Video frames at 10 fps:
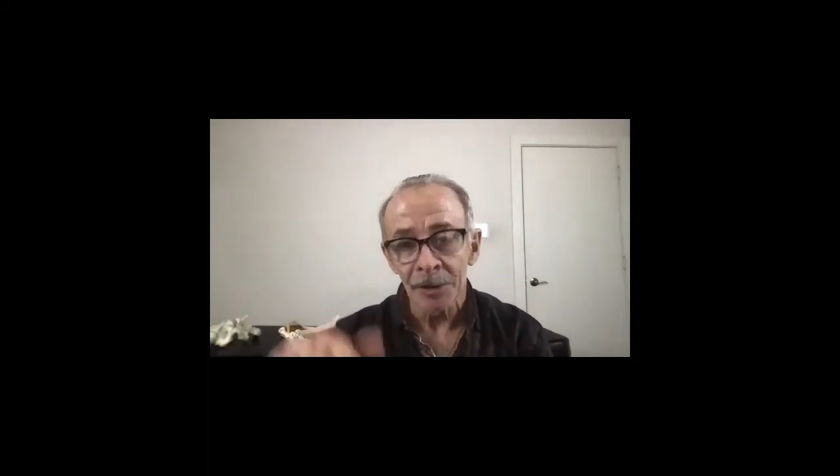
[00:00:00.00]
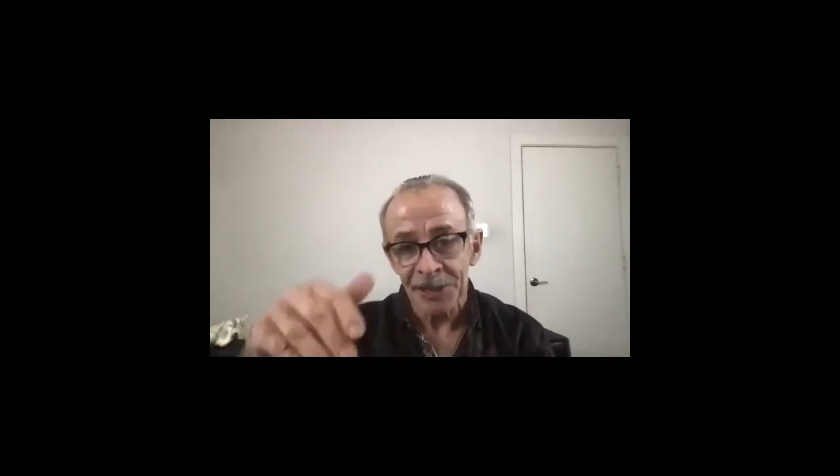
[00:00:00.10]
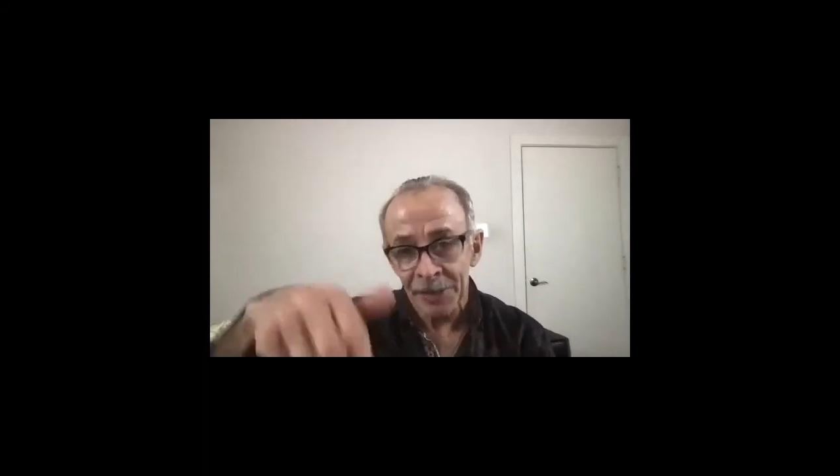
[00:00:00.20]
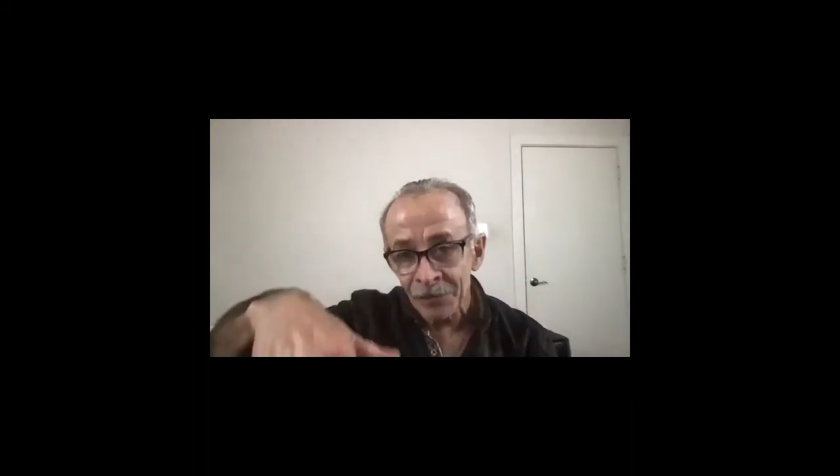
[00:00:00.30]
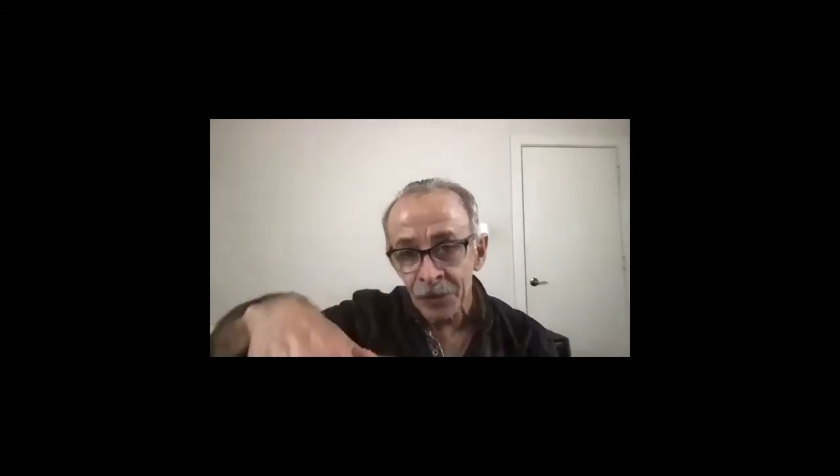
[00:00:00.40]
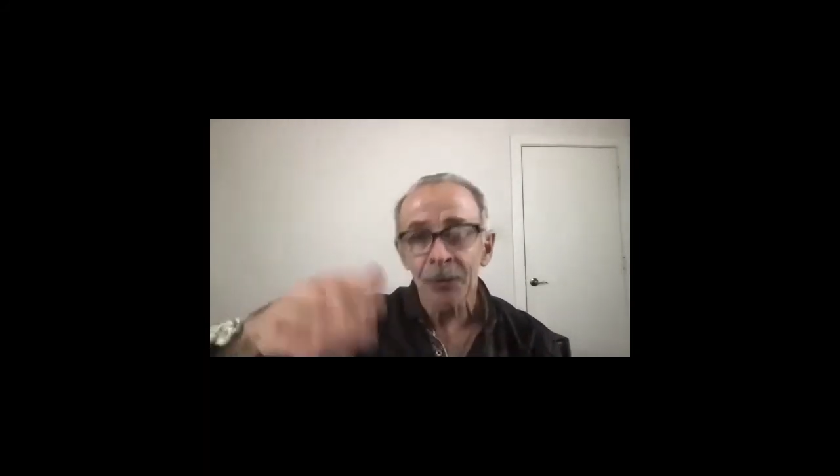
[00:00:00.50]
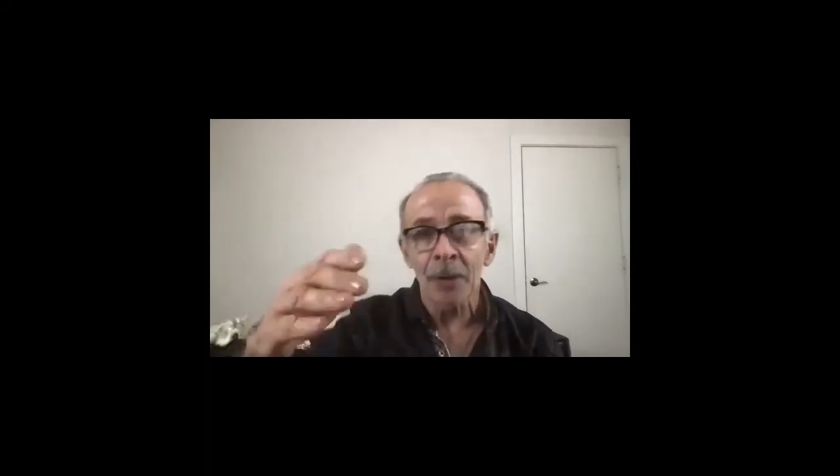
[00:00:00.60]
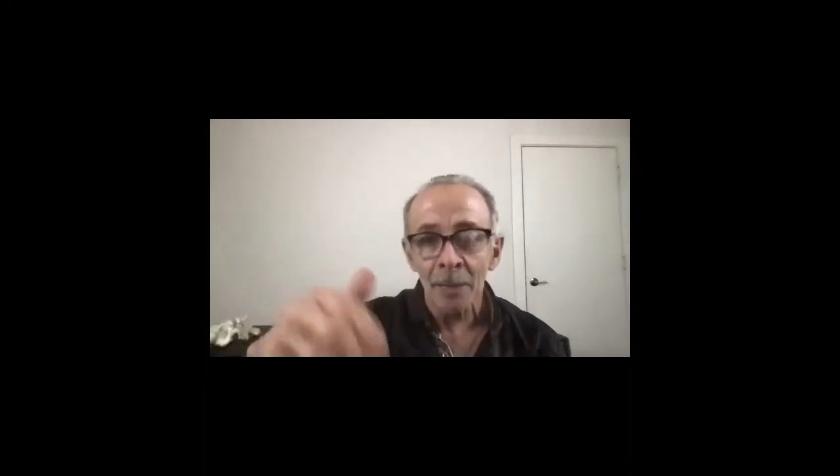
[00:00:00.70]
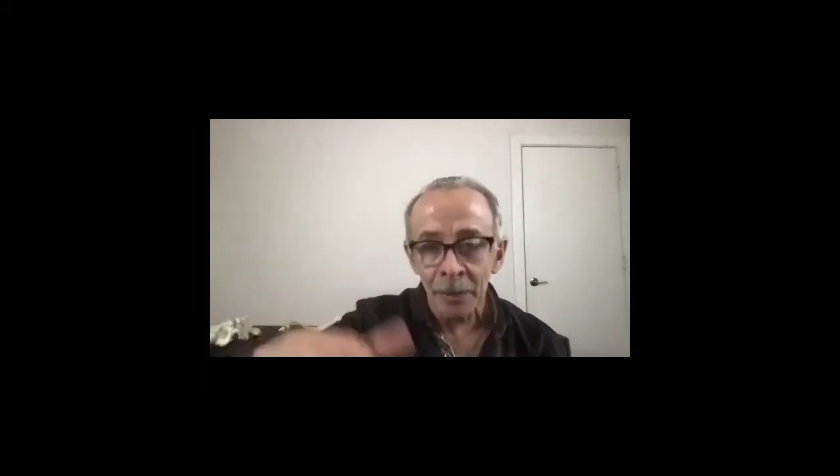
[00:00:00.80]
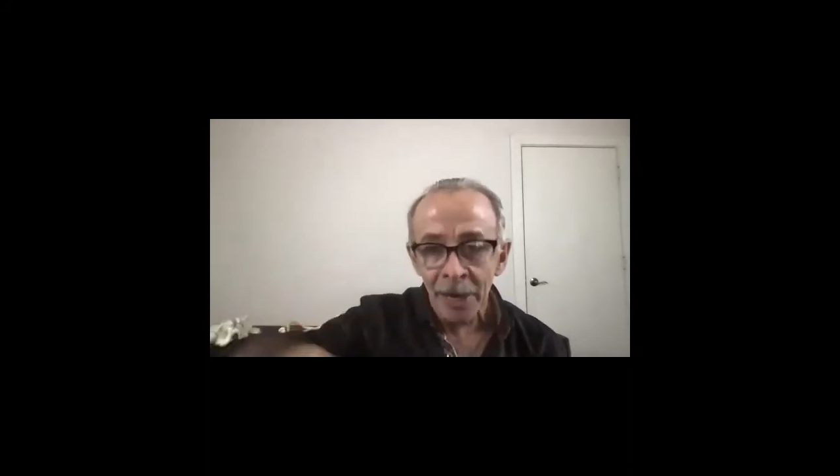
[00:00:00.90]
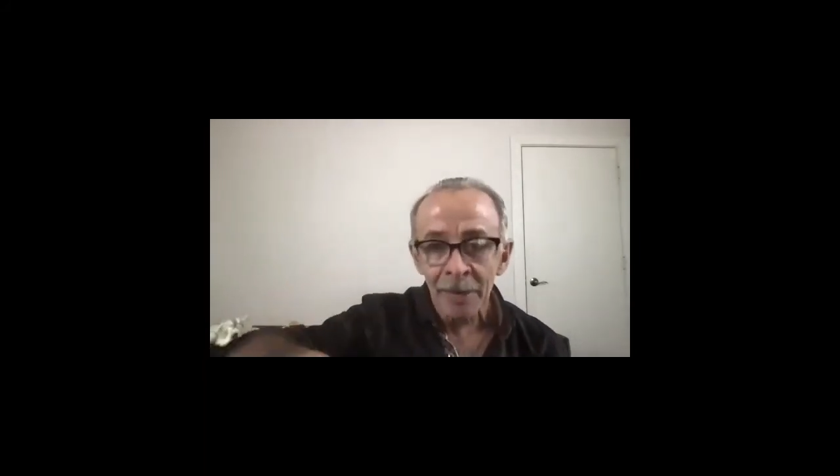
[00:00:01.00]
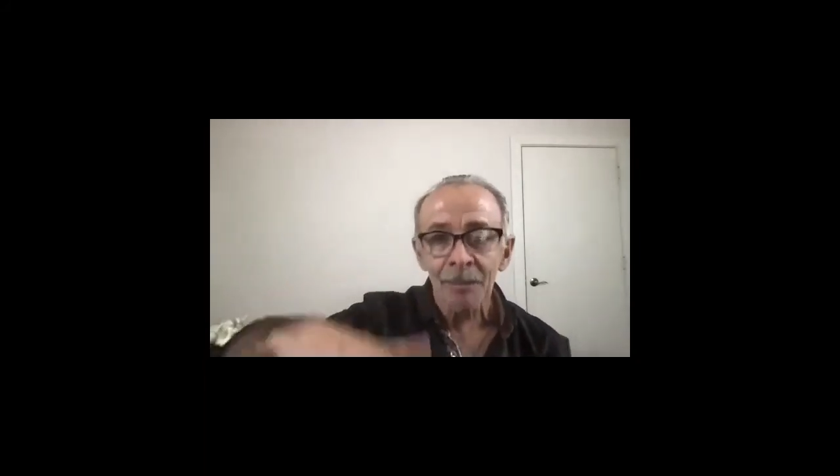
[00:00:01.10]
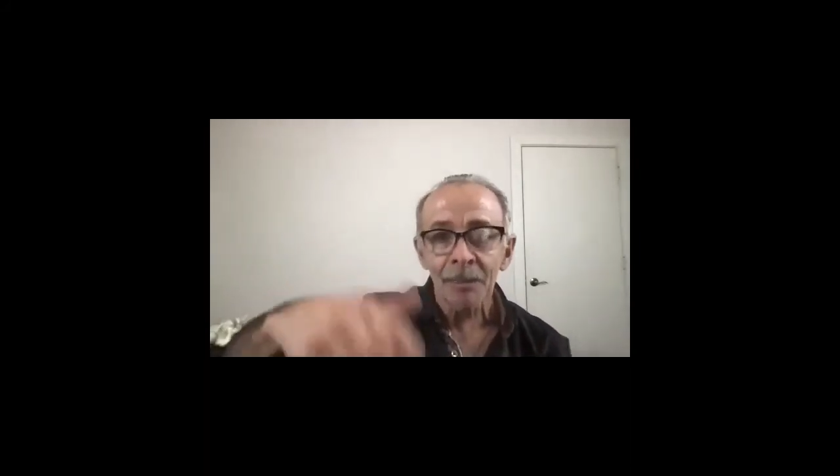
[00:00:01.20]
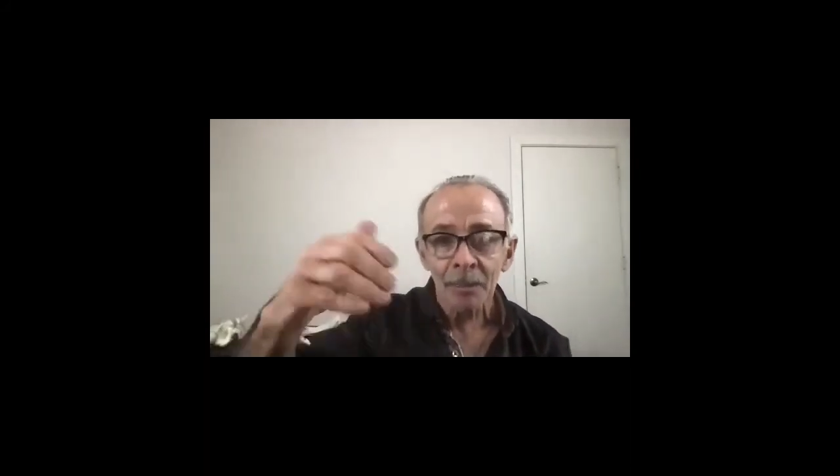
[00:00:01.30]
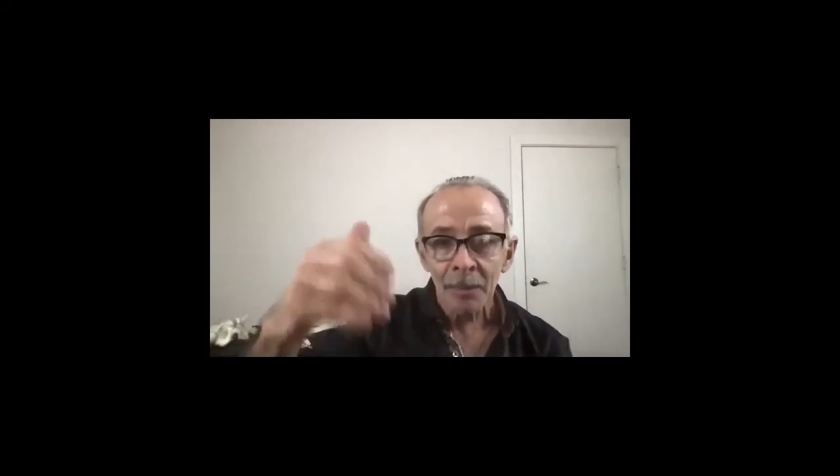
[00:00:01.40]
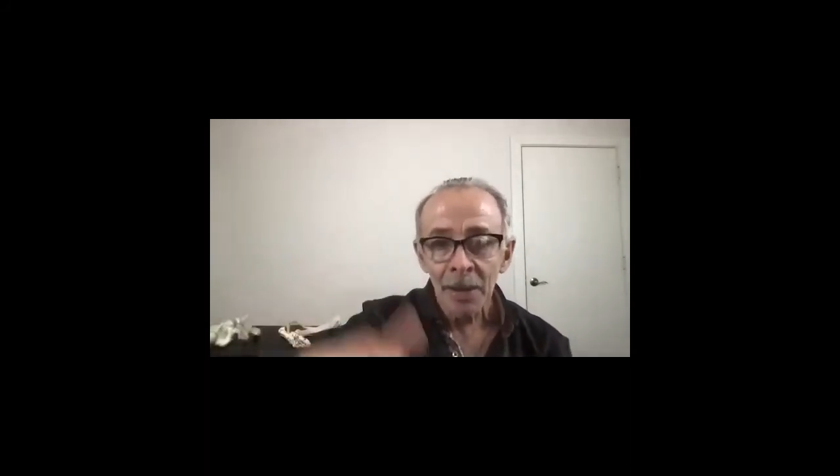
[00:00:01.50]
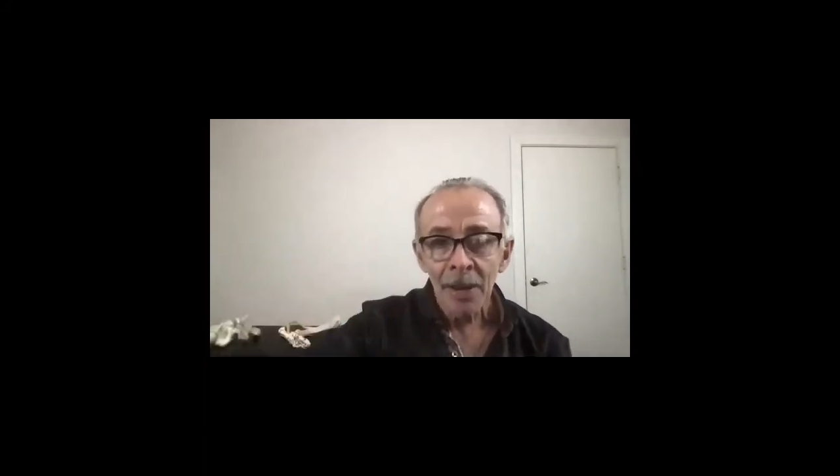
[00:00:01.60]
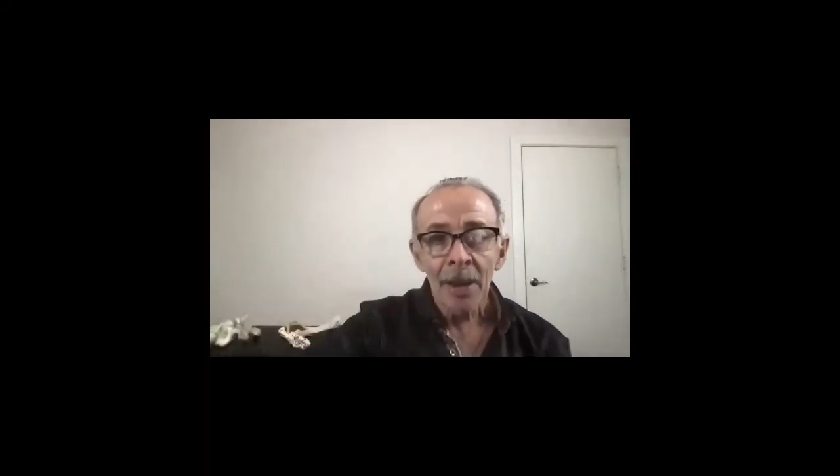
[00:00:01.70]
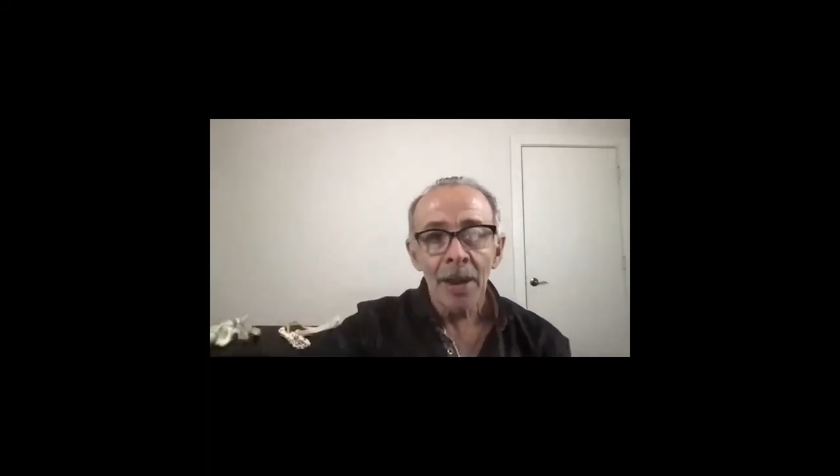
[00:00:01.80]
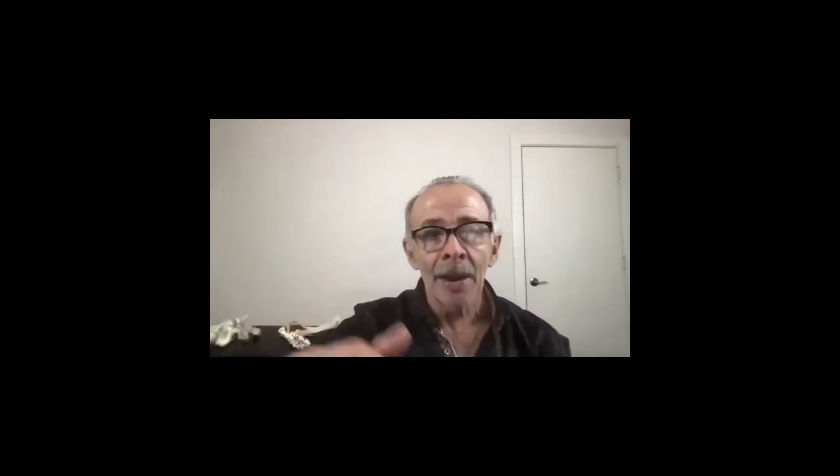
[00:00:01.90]
he had foot drop, right?
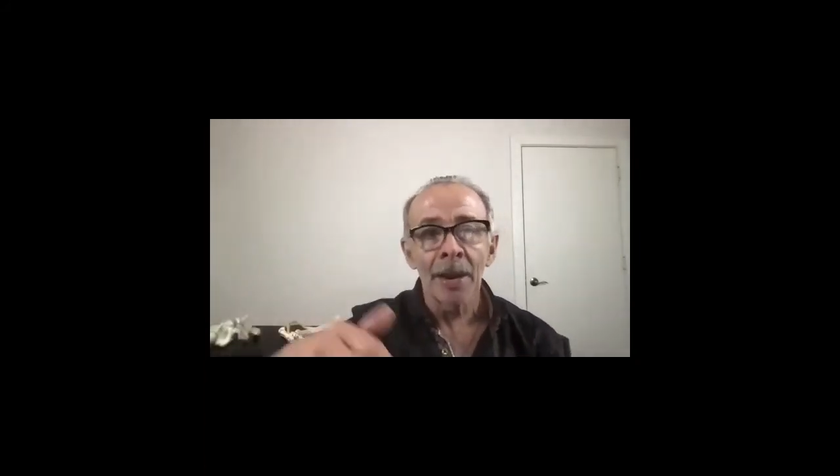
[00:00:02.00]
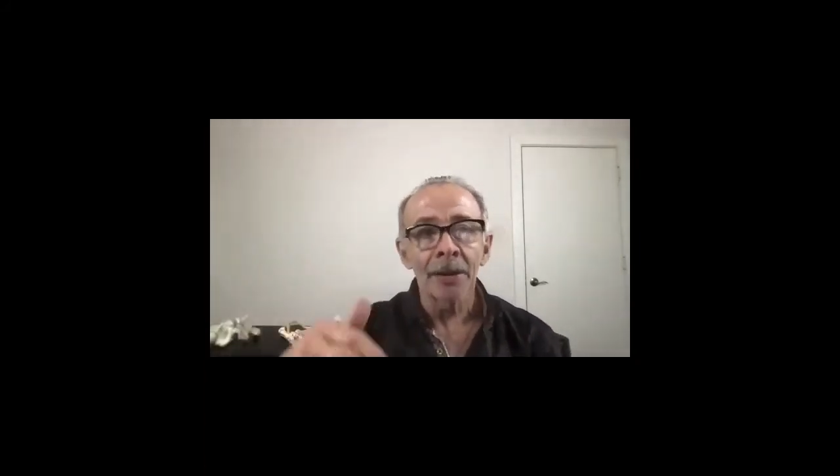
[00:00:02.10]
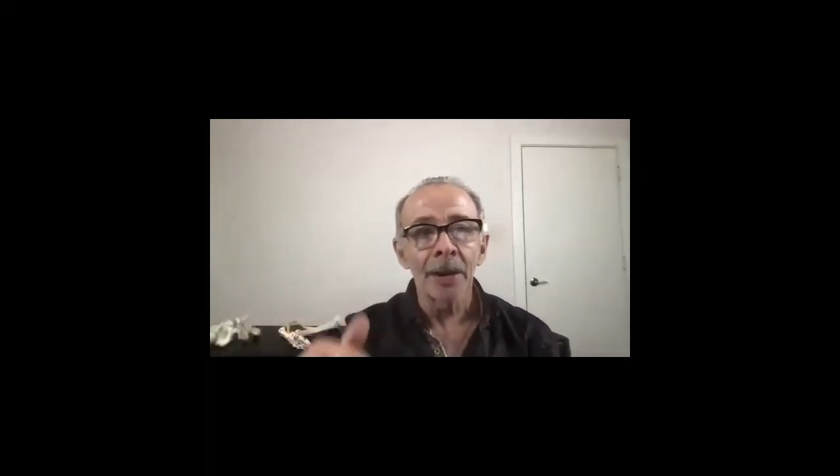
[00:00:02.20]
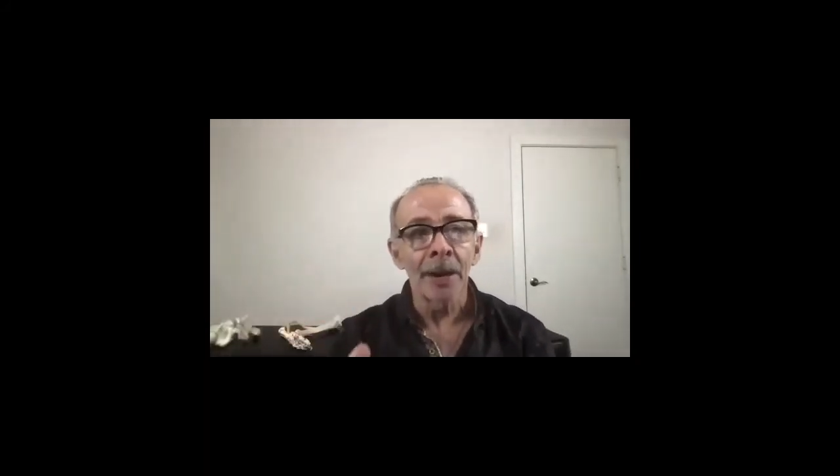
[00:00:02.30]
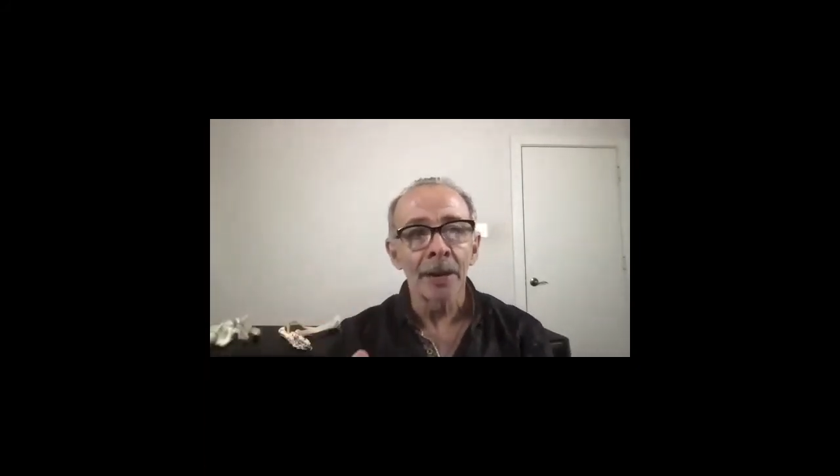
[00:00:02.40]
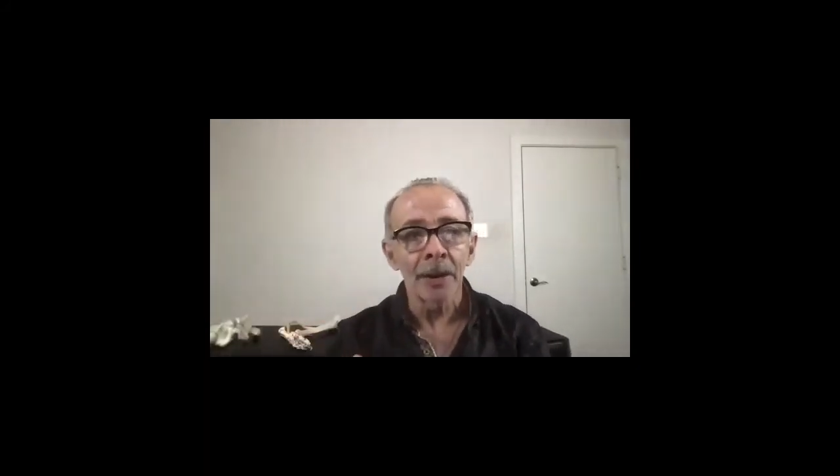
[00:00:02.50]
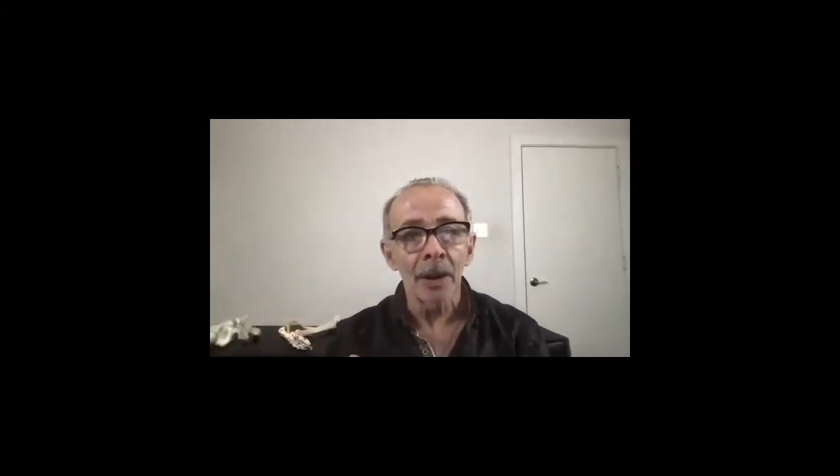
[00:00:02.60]
And